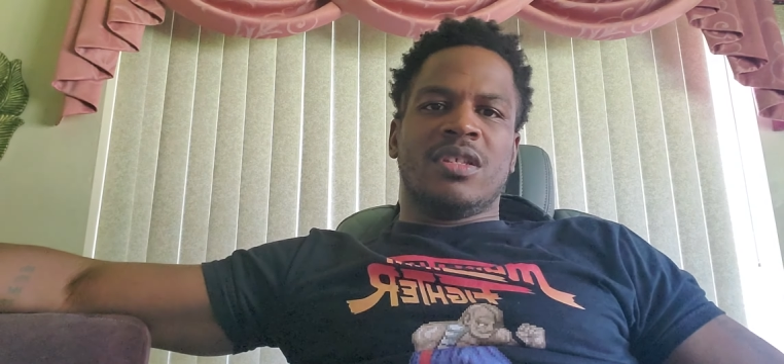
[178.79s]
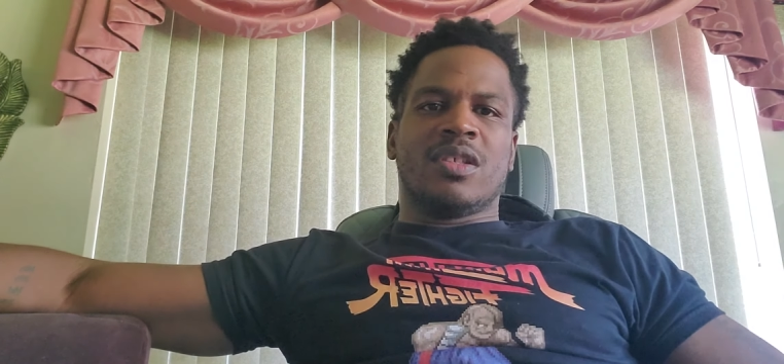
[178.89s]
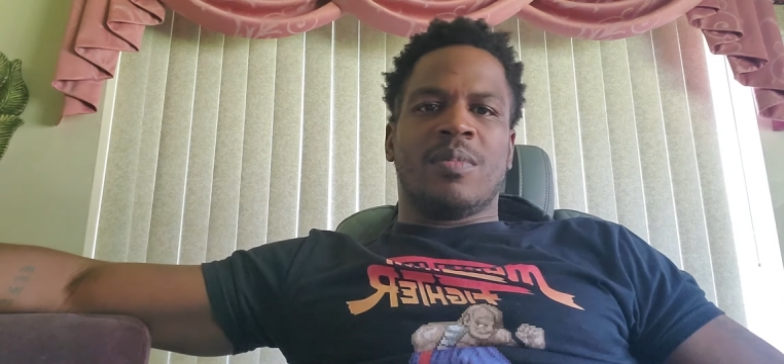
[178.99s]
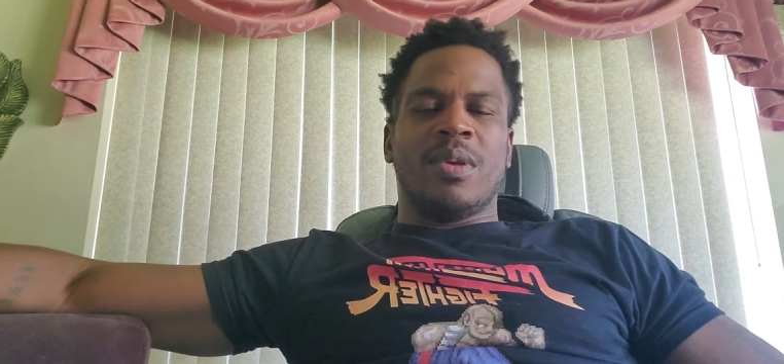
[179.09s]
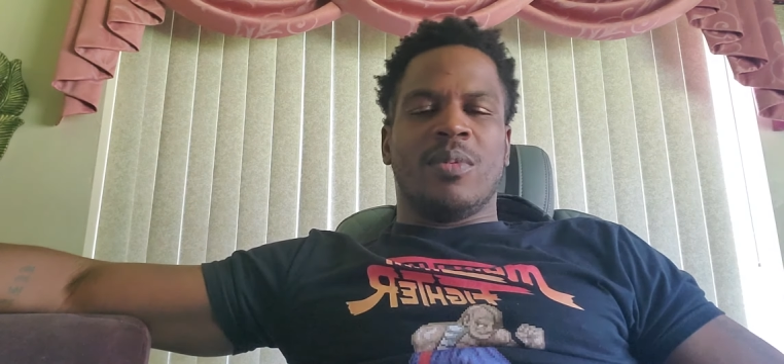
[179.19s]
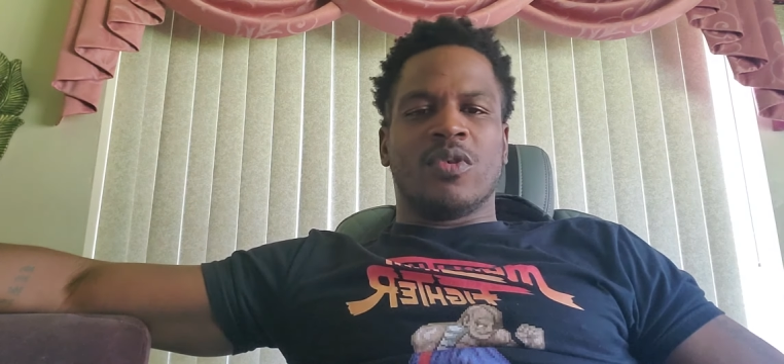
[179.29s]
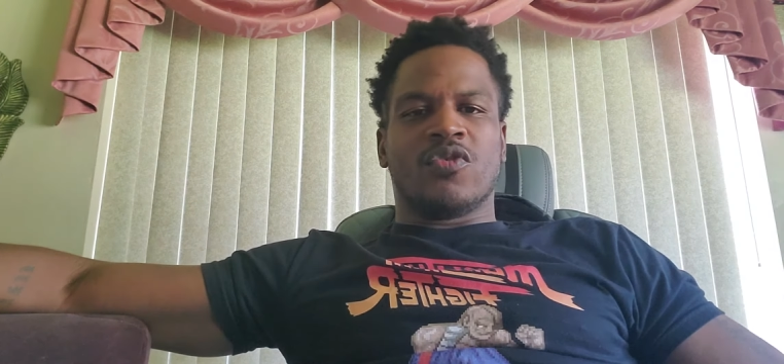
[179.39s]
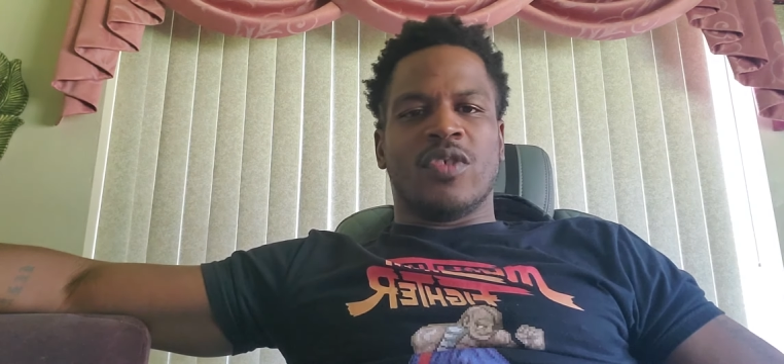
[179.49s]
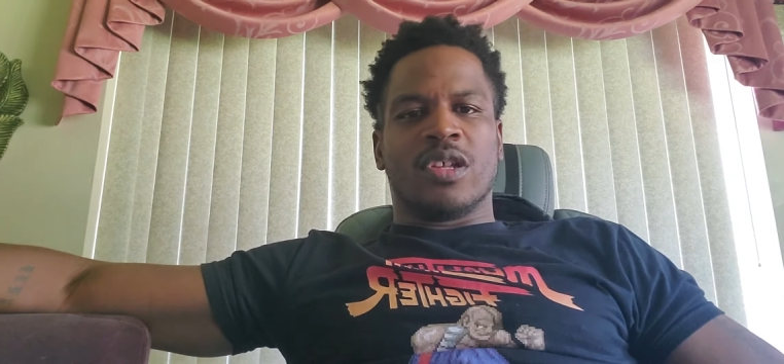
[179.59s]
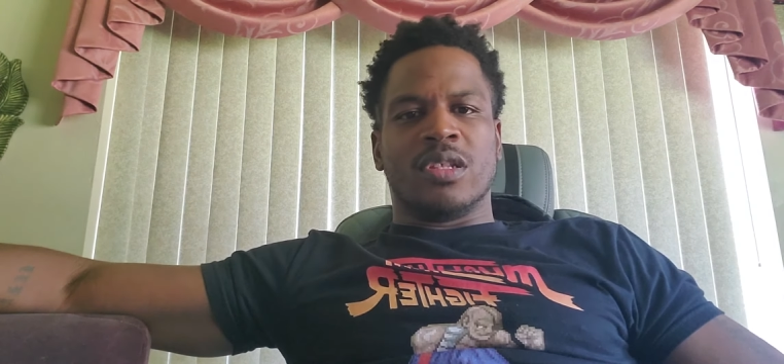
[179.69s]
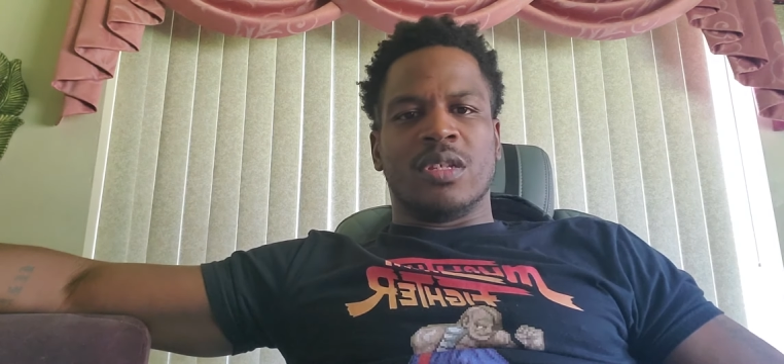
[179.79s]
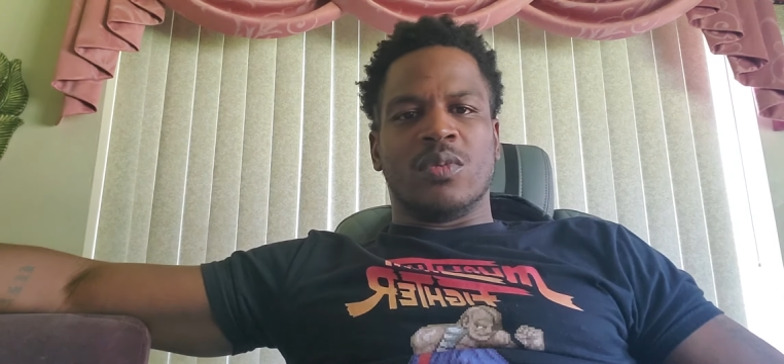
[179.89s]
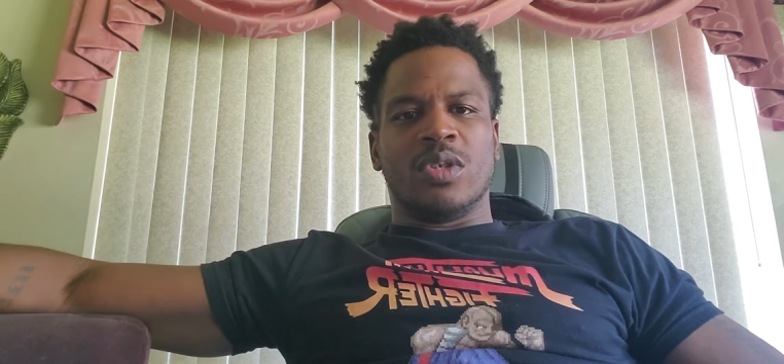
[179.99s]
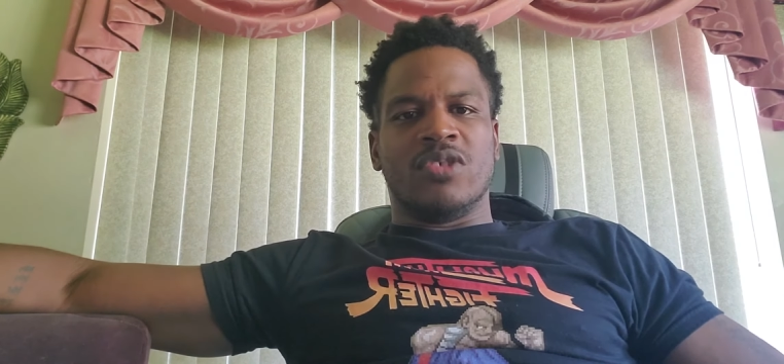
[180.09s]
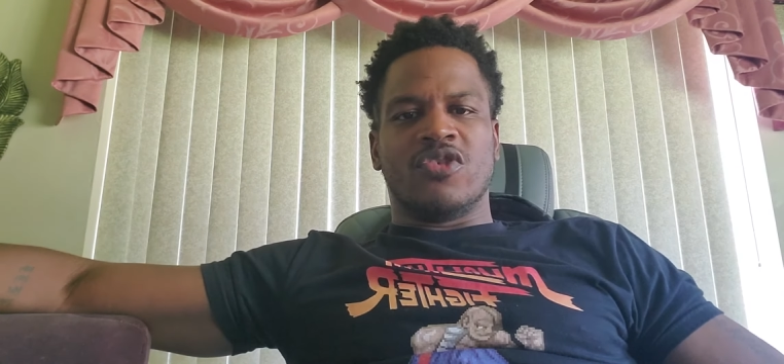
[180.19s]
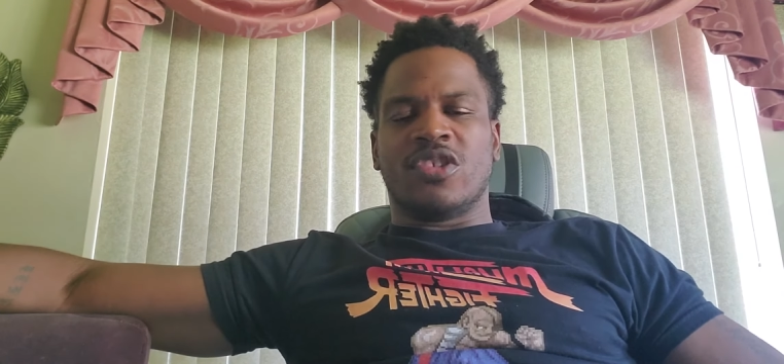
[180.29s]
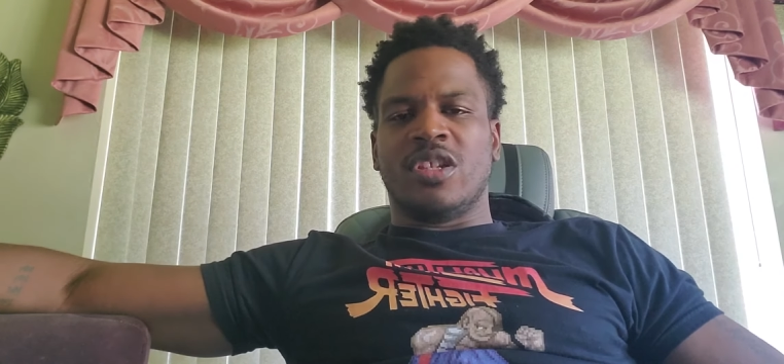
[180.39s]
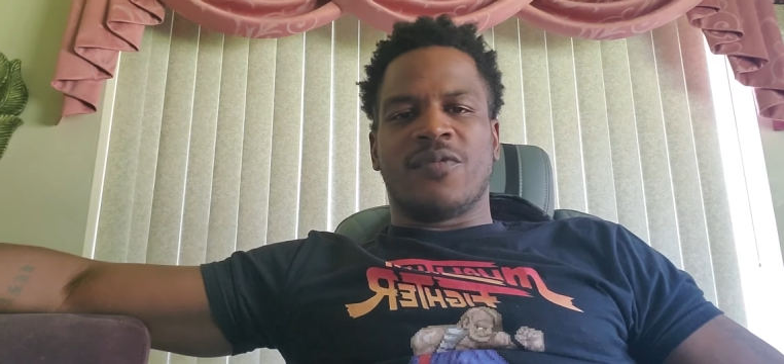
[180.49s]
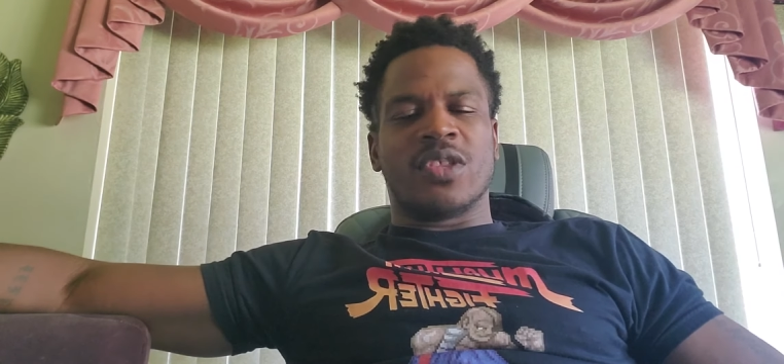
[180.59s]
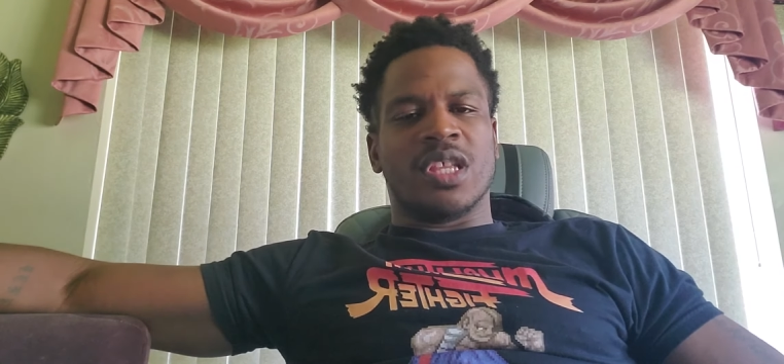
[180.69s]
Some people are struggling with just
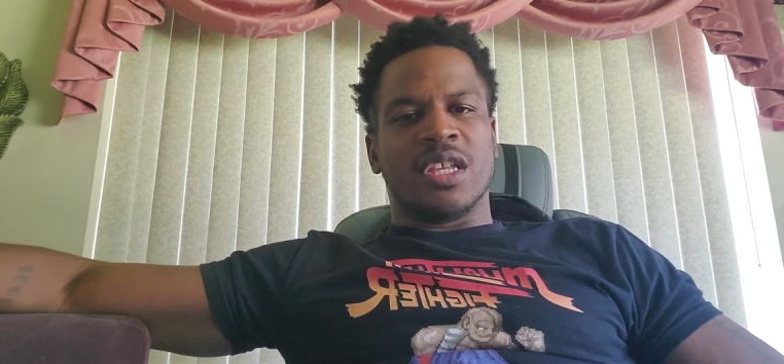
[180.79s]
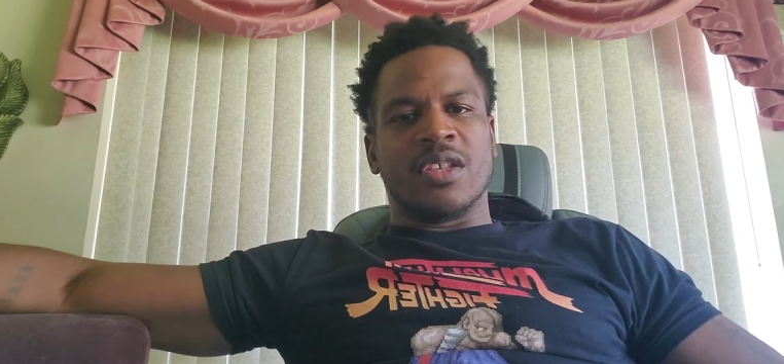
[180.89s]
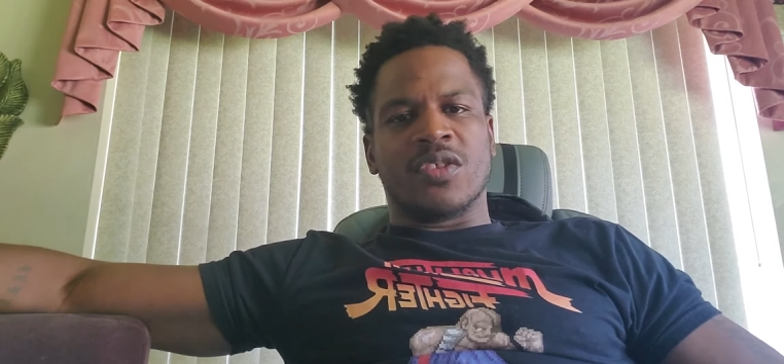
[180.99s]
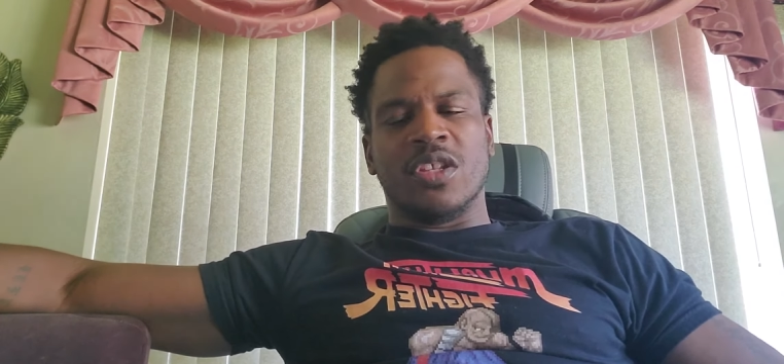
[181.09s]
different things.